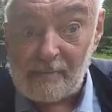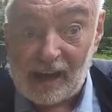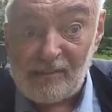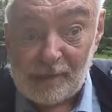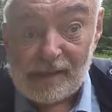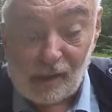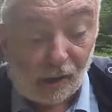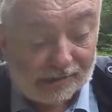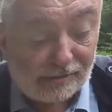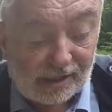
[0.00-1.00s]
I've been
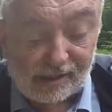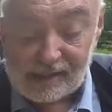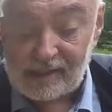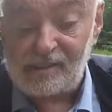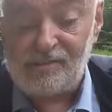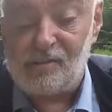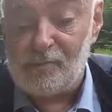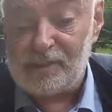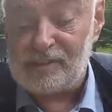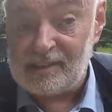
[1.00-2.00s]
caught out in a thunderstorm
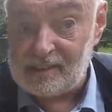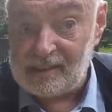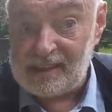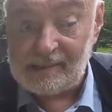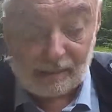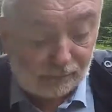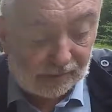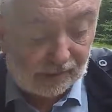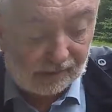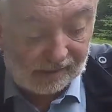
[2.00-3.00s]
with this,
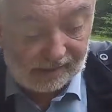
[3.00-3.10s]
and